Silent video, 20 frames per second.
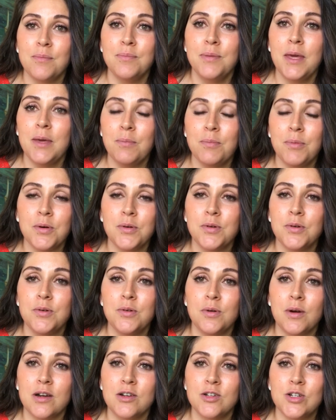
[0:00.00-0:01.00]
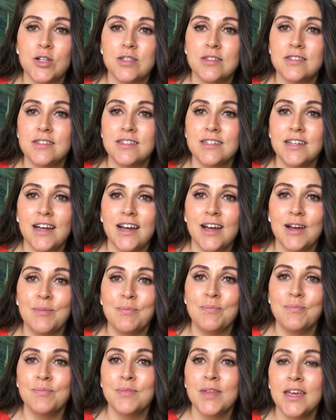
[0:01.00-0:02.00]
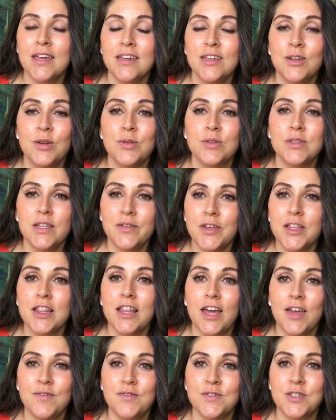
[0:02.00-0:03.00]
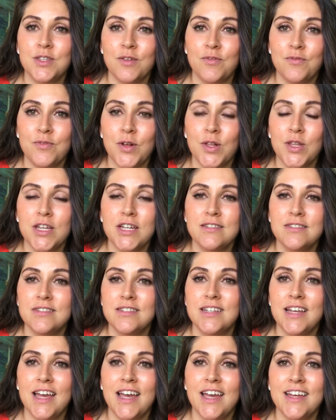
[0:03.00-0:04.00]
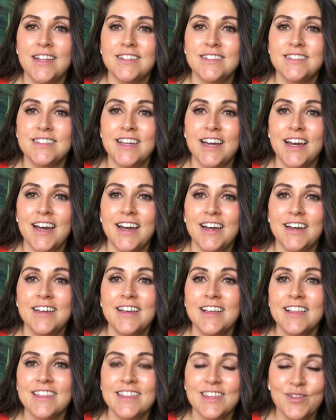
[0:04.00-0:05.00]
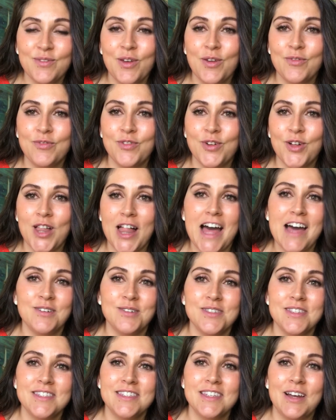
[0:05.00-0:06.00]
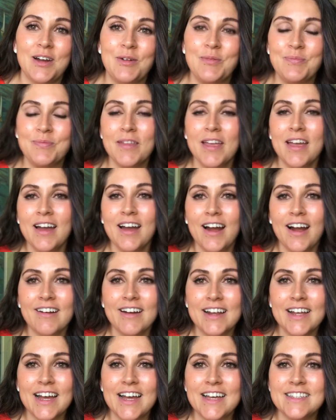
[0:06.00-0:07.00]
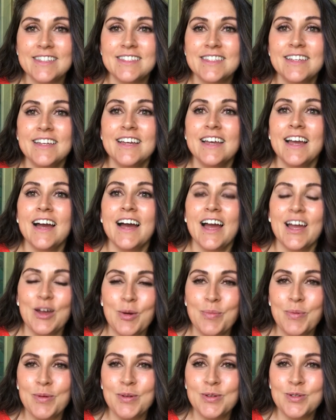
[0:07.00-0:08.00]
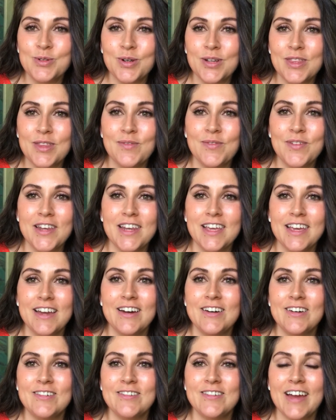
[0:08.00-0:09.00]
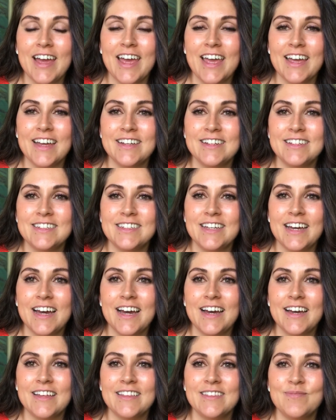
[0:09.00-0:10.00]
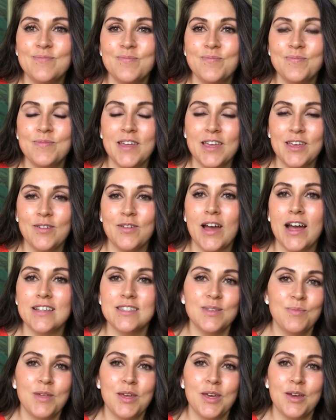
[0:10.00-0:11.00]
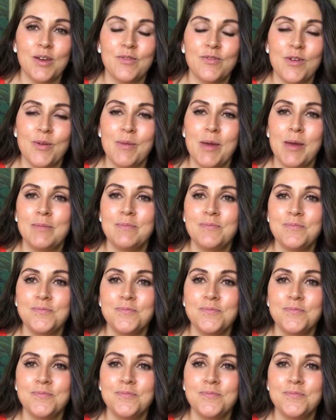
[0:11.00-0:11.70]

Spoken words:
people who are just living life to the fullest and living full out. So all right guys, I hope you enjoyed the video and that you got something good from it,